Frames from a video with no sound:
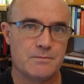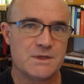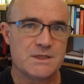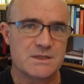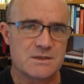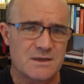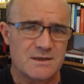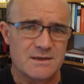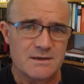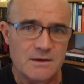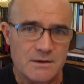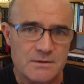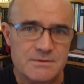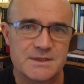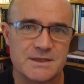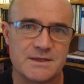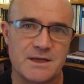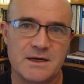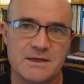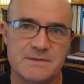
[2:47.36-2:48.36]
which I
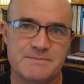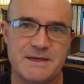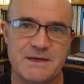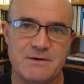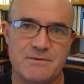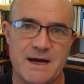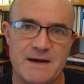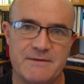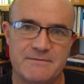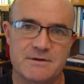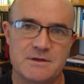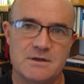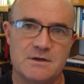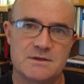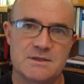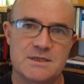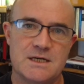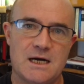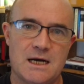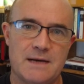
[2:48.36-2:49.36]
also know has been around for a
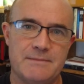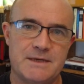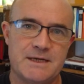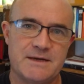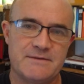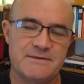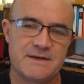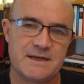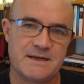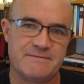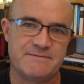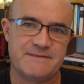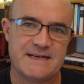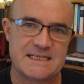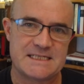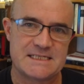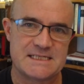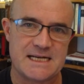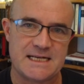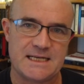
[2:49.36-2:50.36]
long time, but I find it
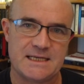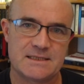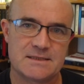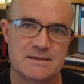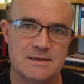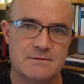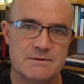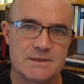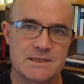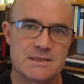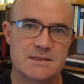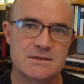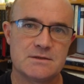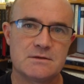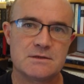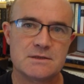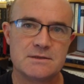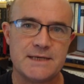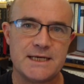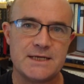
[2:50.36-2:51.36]
fascinating. So I wanted to
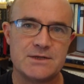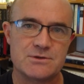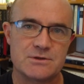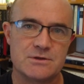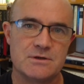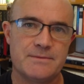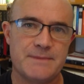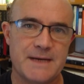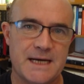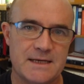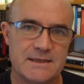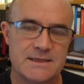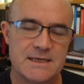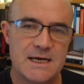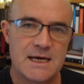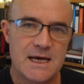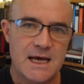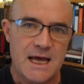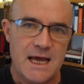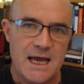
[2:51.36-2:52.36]
talk to Andrew about
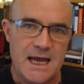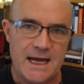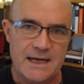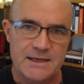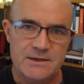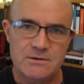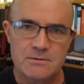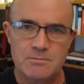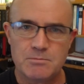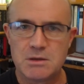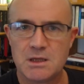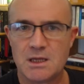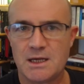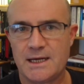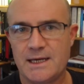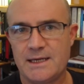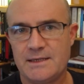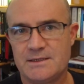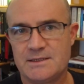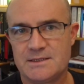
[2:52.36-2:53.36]
how do you
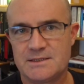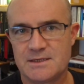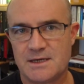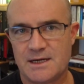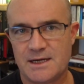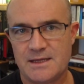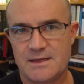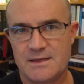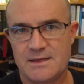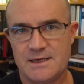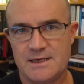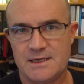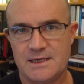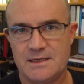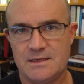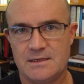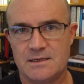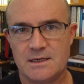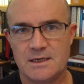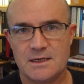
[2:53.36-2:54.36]
apply design
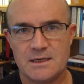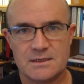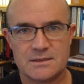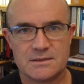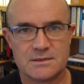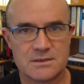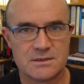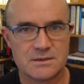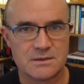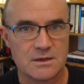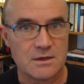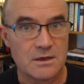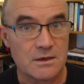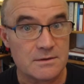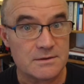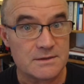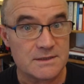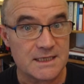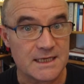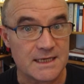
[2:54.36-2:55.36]
thinking to
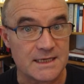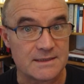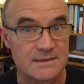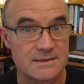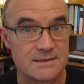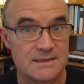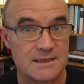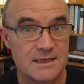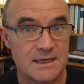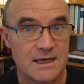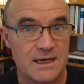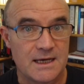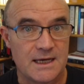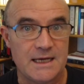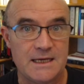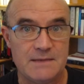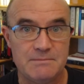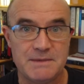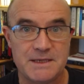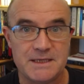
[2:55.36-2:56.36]
content.
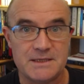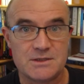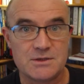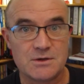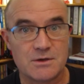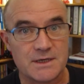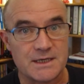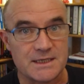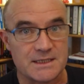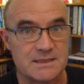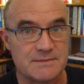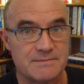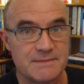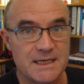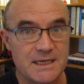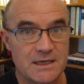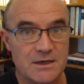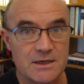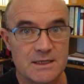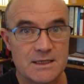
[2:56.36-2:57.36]
He'd been talking to
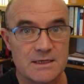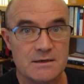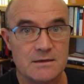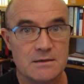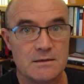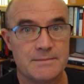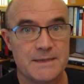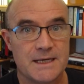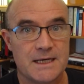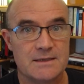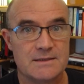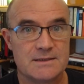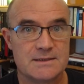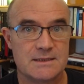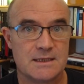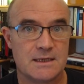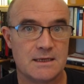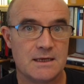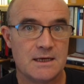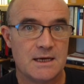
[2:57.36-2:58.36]
me earlier
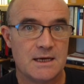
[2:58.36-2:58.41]
about,